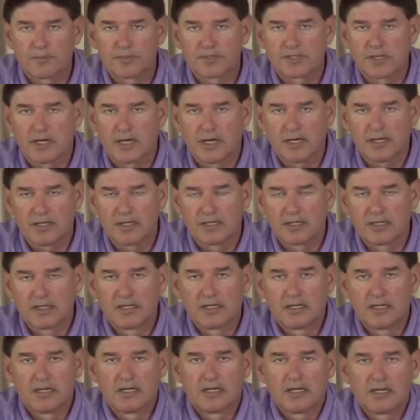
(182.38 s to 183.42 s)
website
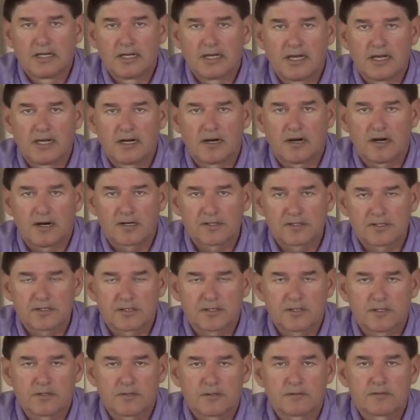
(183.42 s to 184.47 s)
and
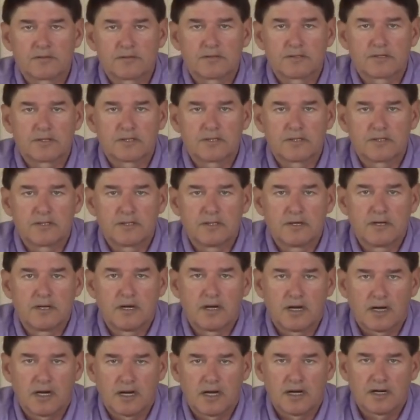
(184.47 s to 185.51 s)
also
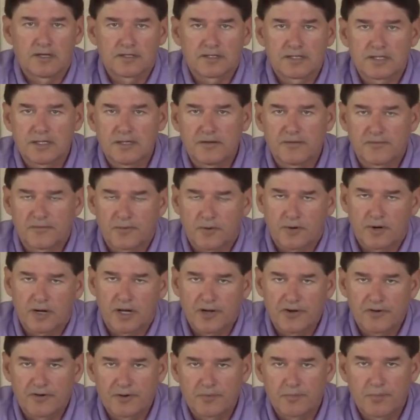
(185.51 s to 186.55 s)
uh, see
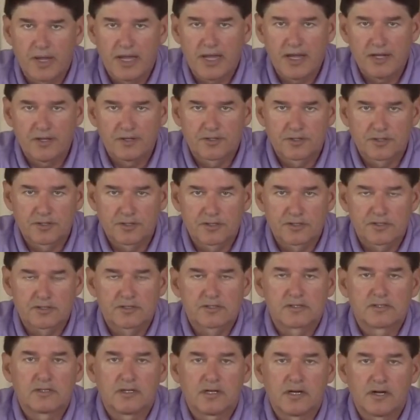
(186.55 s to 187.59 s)
400
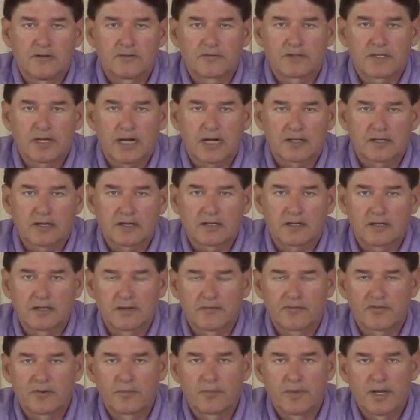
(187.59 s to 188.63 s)
pages of technical
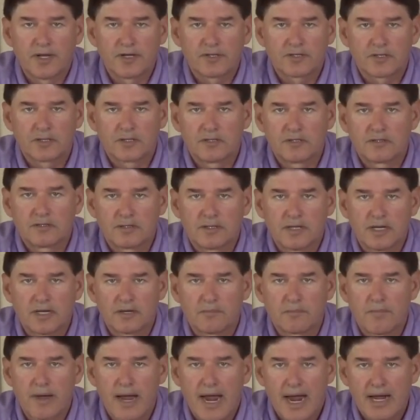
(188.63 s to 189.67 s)
information
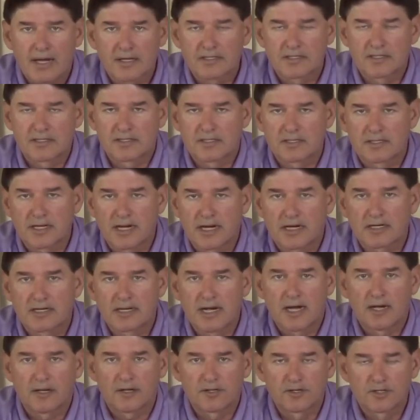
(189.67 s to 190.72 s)
that backs this
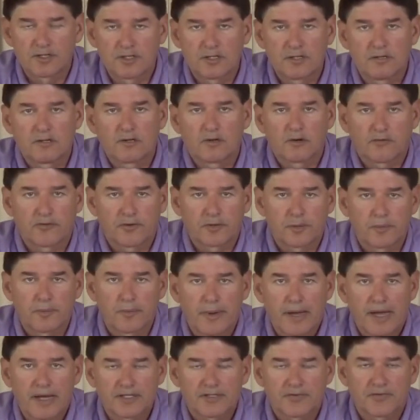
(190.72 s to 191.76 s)
technology over the
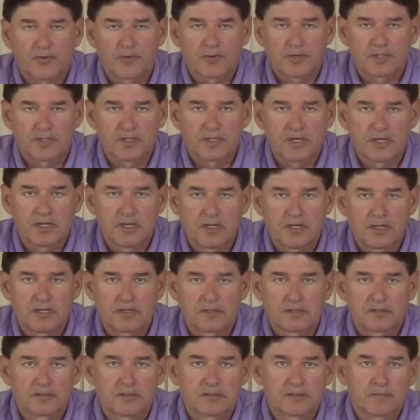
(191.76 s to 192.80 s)
past 14
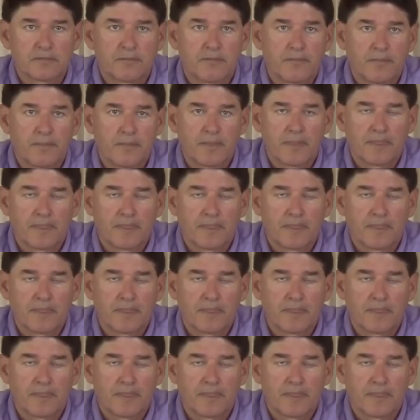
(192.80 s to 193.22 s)
years.